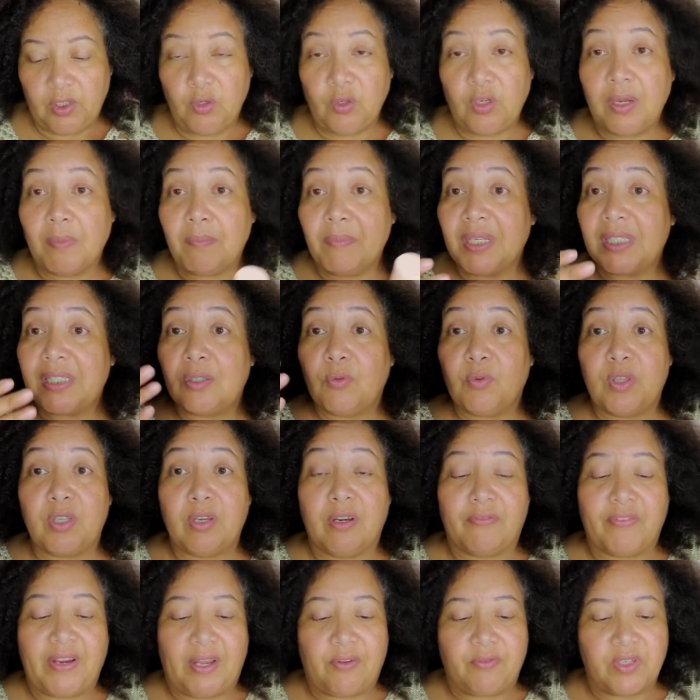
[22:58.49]
You can mix it with
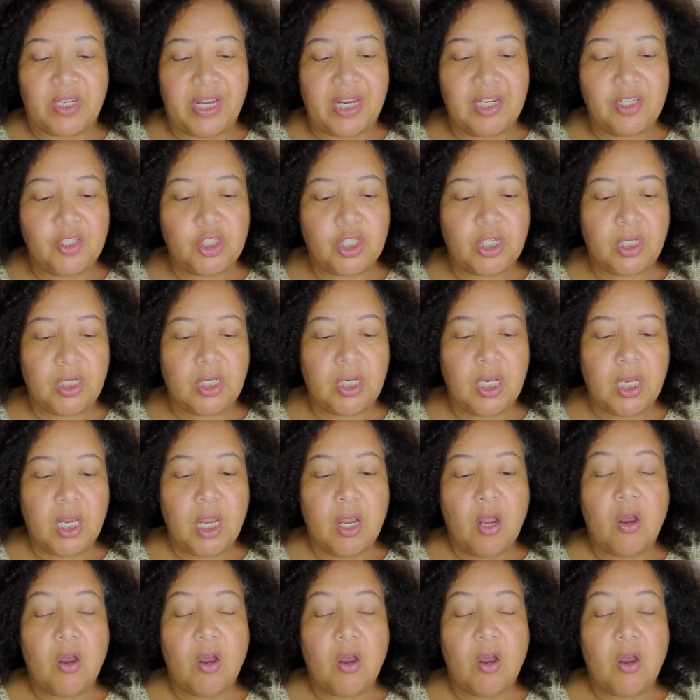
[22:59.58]
your foundation